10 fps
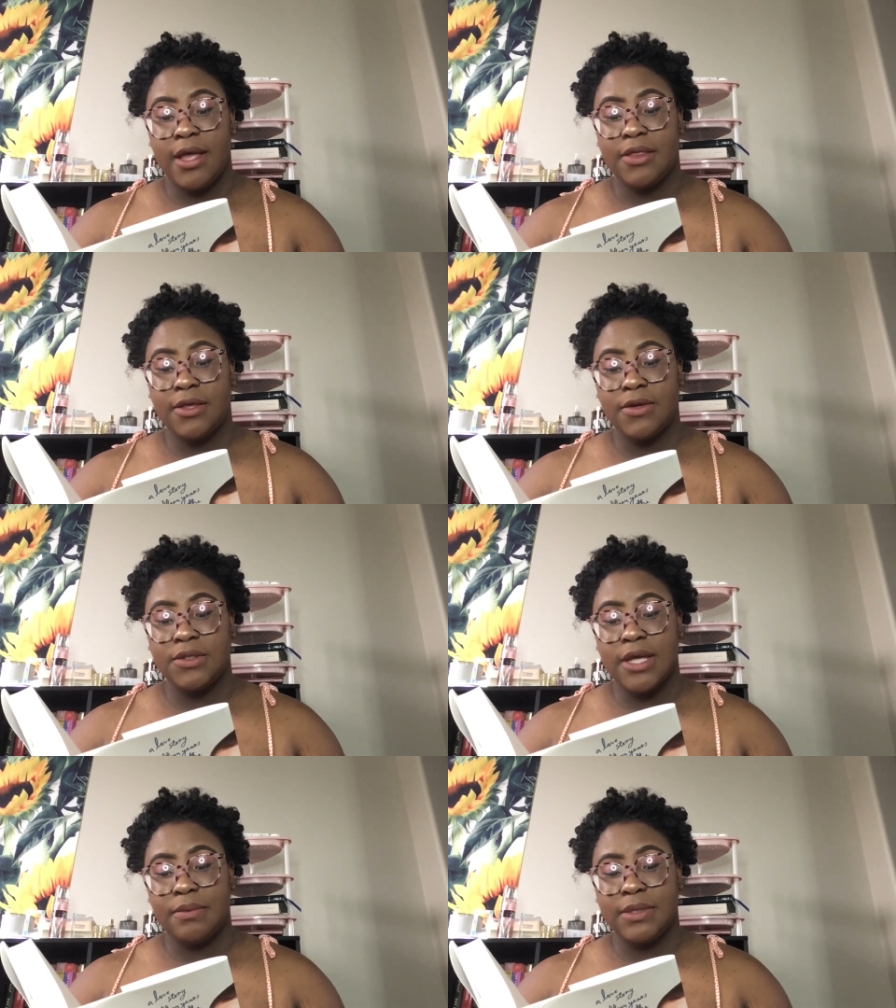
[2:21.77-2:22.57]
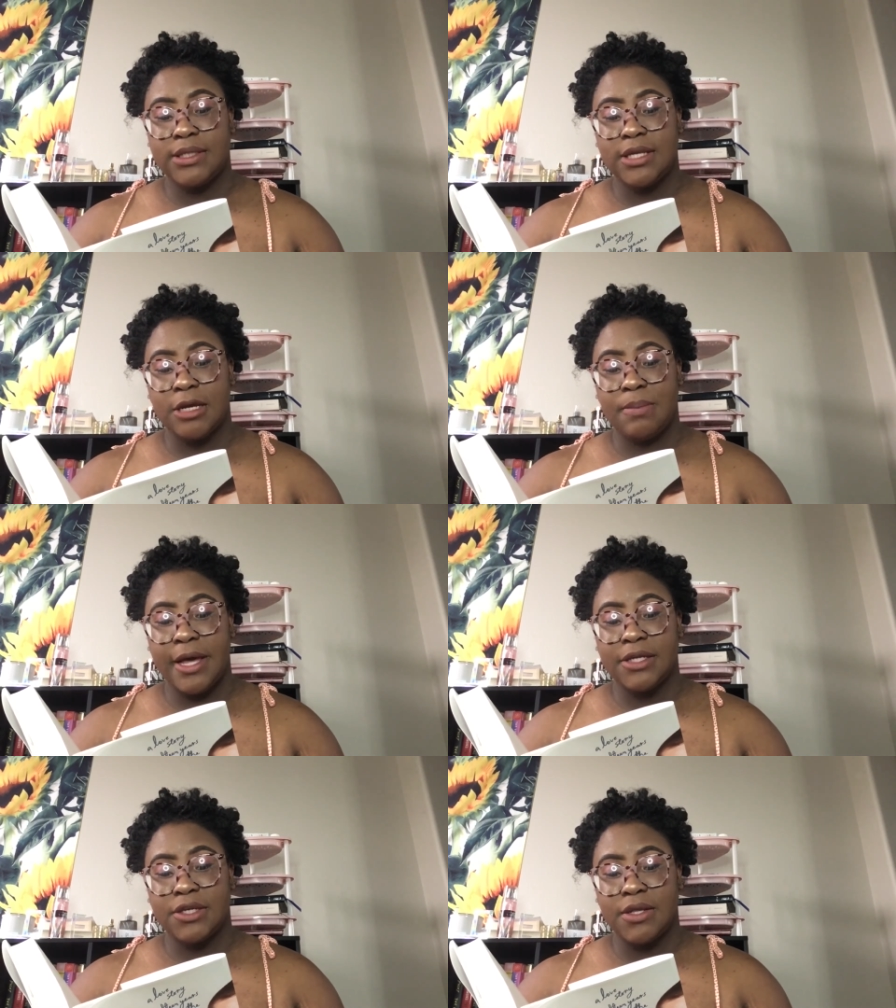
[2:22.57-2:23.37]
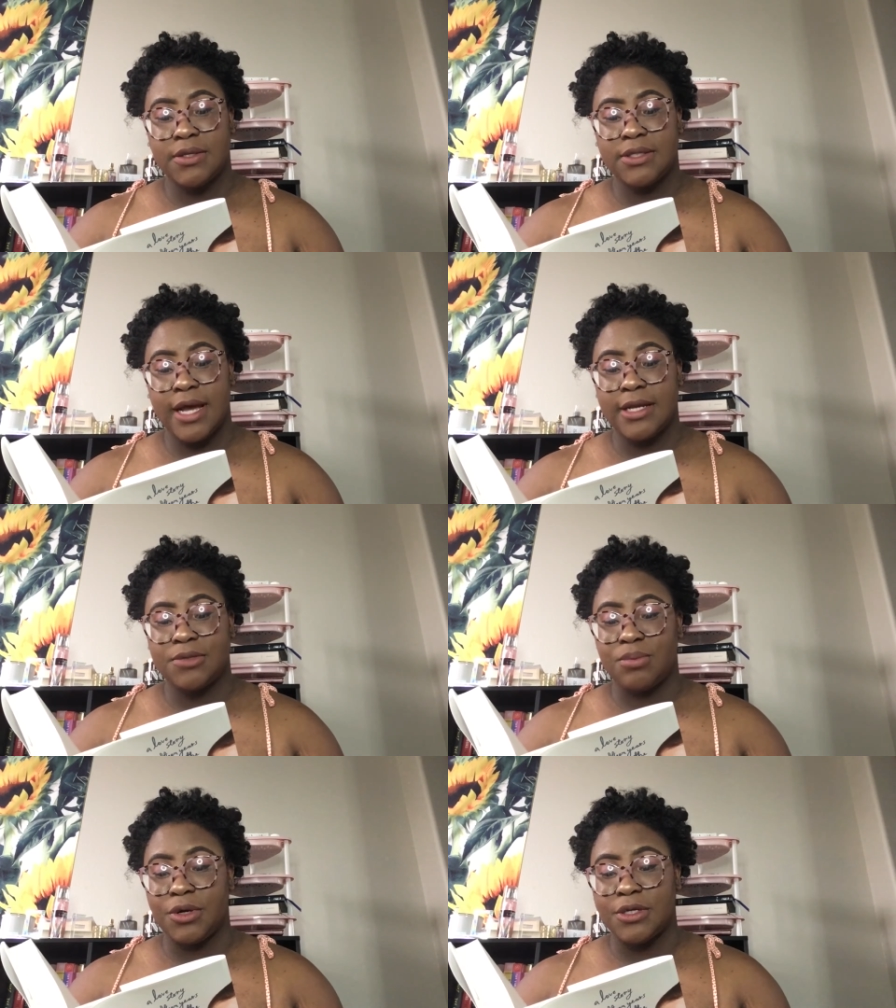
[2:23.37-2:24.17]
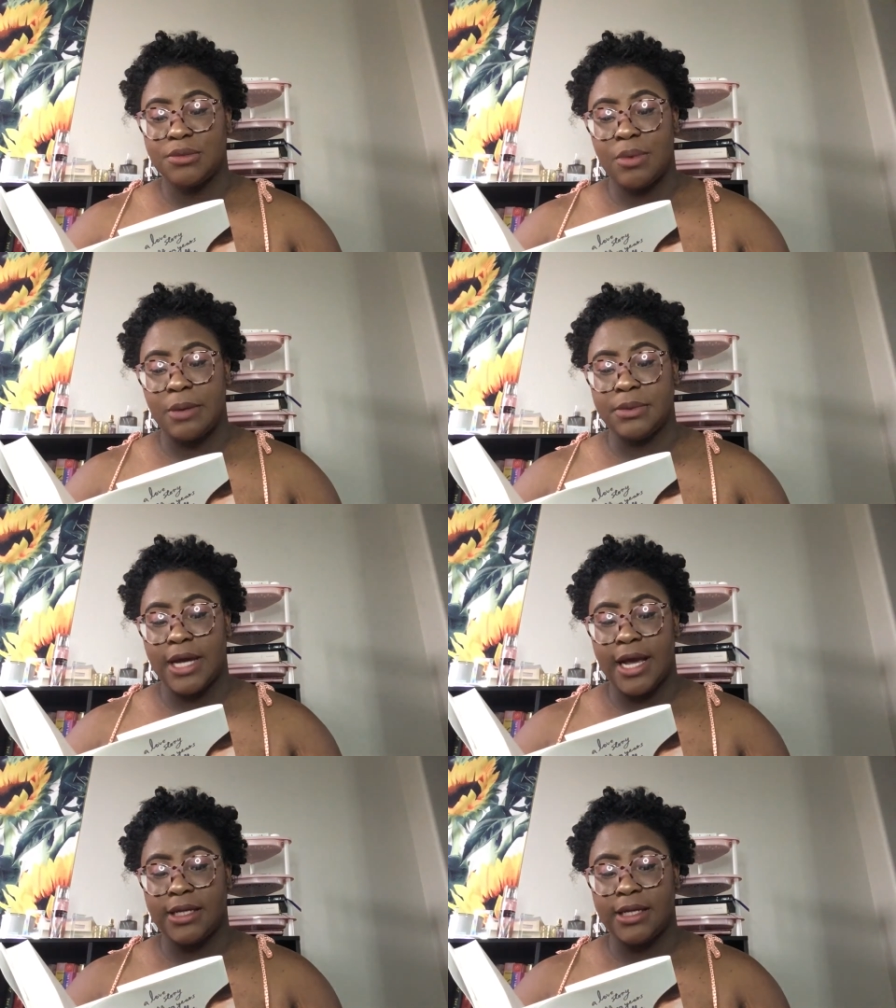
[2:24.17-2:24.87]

The years that we stuck by each other's side as Morgan's mom died,